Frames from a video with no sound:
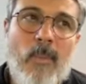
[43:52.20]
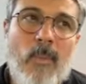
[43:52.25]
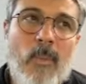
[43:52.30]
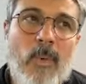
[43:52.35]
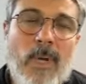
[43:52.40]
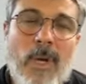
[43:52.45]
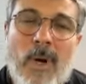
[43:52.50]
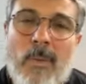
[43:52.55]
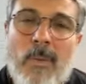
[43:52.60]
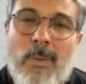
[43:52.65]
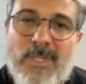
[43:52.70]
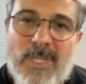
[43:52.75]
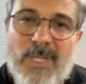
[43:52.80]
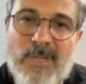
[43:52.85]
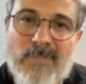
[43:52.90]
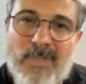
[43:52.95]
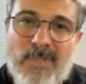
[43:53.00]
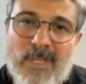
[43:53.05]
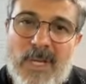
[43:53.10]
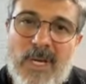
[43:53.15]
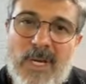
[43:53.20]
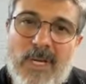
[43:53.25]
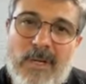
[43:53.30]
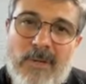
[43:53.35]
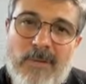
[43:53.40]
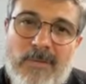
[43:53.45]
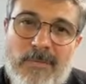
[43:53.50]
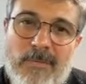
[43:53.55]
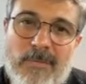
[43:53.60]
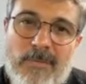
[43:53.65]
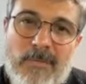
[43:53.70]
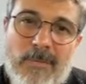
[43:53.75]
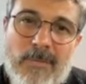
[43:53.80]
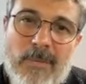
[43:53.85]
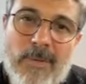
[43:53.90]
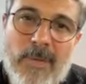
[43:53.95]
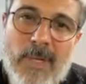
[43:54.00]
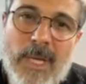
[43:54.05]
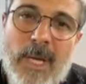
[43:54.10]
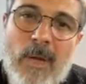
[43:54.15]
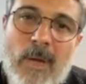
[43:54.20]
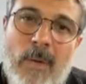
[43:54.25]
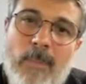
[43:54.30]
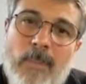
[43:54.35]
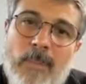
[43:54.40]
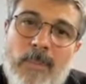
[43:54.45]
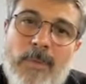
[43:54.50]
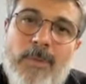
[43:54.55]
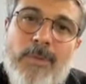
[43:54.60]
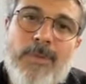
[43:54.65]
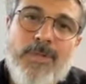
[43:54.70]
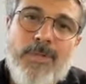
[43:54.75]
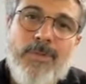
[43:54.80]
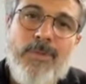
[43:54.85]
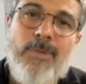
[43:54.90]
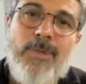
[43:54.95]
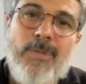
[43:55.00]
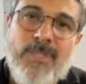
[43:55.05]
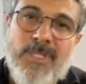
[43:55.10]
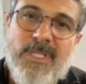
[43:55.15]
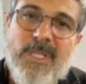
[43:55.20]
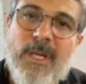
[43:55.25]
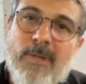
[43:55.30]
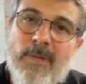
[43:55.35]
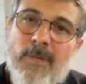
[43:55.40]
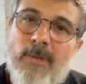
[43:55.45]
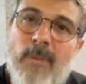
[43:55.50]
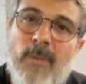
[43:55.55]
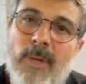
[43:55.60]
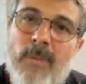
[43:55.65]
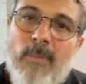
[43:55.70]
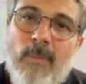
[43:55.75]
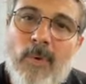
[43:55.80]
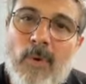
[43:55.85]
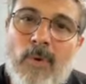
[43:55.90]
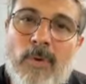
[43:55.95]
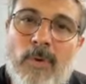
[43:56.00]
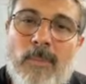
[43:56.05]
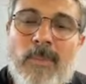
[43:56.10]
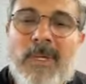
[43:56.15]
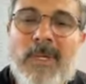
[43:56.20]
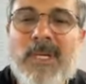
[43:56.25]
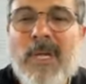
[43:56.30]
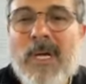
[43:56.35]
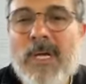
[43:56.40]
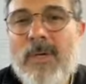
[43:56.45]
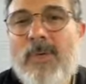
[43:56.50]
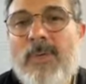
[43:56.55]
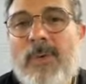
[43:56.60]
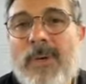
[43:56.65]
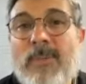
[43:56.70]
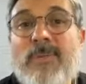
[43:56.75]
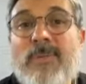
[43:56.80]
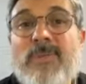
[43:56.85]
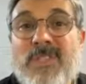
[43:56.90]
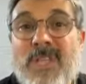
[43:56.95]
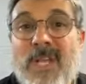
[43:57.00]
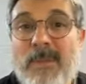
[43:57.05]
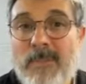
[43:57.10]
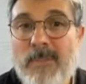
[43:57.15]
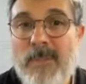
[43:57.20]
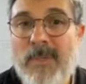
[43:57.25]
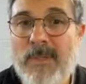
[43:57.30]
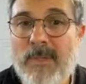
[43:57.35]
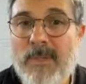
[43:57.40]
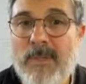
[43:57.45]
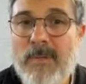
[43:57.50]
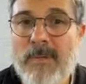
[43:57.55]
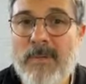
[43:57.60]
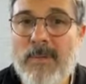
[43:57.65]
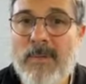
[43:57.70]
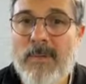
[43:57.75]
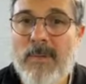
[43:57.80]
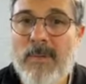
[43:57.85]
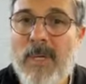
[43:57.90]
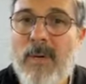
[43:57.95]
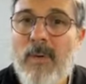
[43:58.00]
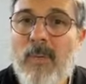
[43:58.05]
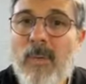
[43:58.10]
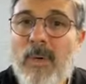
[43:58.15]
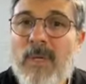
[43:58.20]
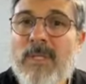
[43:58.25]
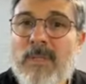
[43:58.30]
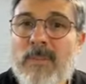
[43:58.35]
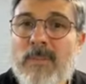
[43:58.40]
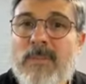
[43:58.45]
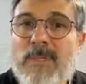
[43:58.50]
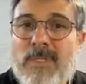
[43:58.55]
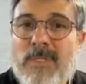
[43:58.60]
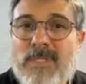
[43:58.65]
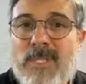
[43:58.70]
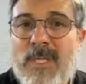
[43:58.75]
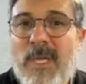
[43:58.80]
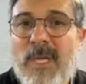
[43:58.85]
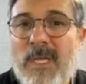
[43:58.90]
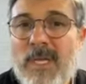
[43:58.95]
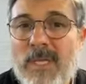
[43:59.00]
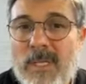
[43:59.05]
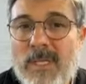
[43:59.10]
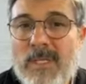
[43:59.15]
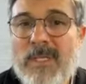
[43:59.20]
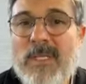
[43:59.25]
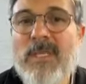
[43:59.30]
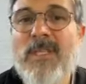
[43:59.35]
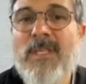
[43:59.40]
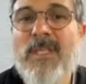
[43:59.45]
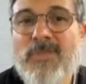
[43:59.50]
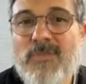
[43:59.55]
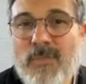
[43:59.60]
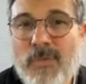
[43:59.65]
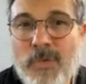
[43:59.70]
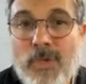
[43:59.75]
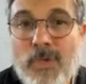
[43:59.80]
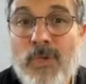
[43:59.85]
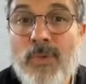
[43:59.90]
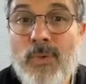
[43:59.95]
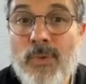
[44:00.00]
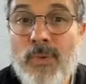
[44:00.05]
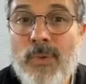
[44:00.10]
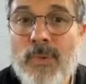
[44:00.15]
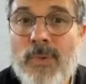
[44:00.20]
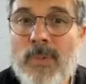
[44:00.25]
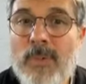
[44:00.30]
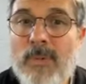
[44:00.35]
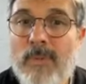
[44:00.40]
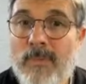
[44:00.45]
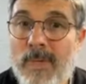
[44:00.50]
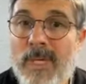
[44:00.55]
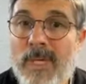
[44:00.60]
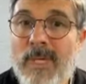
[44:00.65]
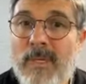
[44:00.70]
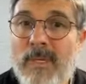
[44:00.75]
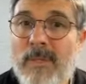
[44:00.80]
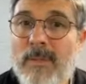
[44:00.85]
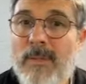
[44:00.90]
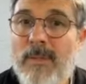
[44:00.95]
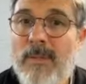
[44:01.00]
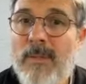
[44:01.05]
we always have to kind of help push students down the right road, but not create resentment. I don't want them to say, I did this for you, right?